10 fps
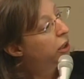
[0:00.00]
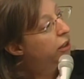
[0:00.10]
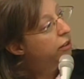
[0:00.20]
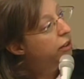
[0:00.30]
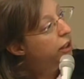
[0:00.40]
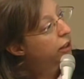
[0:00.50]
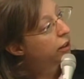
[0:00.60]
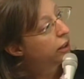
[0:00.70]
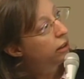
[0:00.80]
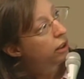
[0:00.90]
piece
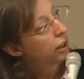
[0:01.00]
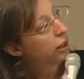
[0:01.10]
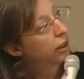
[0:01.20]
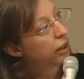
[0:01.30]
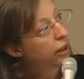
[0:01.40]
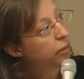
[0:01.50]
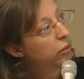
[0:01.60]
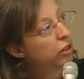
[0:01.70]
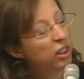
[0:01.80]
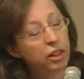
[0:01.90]
there can
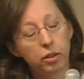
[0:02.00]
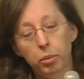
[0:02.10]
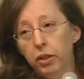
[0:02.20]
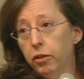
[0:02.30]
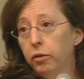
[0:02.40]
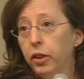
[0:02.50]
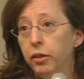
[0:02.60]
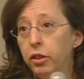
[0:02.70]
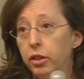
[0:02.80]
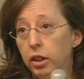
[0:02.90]
take, estimated from
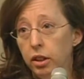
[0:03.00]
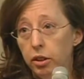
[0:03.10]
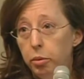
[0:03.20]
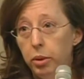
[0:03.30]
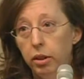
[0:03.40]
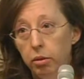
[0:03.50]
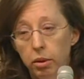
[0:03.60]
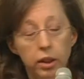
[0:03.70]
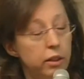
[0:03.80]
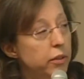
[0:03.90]
5 to 10 years, but
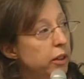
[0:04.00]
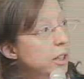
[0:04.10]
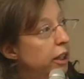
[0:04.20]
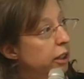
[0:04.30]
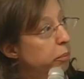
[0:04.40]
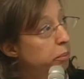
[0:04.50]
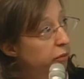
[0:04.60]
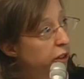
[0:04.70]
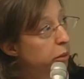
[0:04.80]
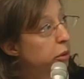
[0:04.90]
really it's very highly
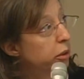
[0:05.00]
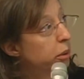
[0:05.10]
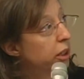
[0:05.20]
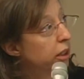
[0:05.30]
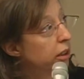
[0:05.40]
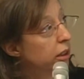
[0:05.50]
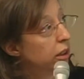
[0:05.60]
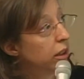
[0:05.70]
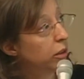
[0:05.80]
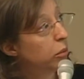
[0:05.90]
variable depending
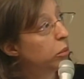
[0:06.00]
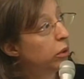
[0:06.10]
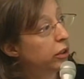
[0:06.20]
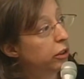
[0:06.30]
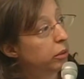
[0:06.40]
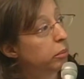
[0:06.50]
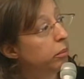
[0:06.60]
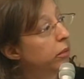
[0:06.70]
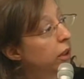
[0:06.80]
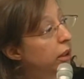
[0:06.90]
on what you're
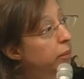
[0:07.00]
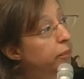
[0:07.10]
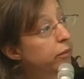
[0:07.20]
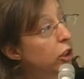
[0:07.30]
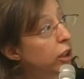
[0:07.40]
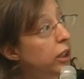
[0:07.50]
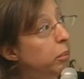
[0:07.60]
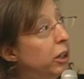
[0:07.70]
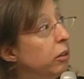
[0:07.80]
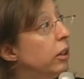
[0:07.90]
talking
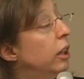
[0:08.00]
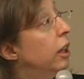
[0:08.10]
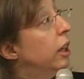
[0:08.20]
about.